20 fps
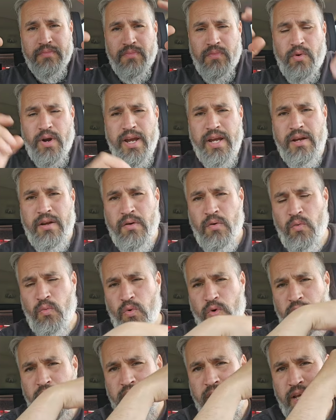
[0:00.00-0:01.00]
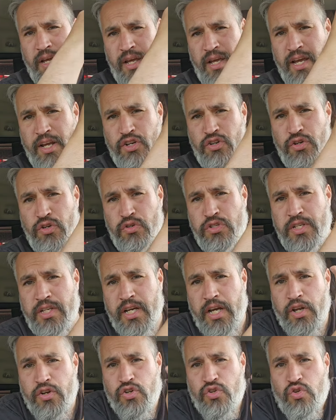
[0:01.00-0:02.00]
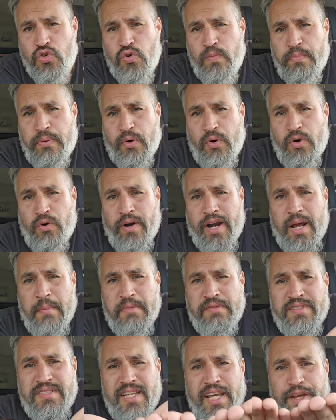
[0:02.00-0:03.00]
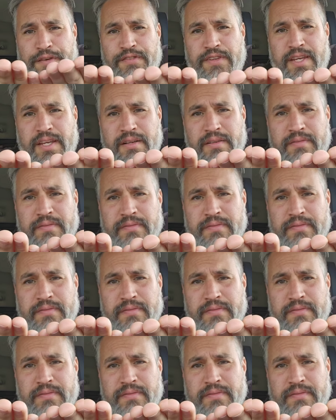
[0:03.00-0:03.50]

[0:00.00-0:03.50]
right? We're introducing a new program of safety,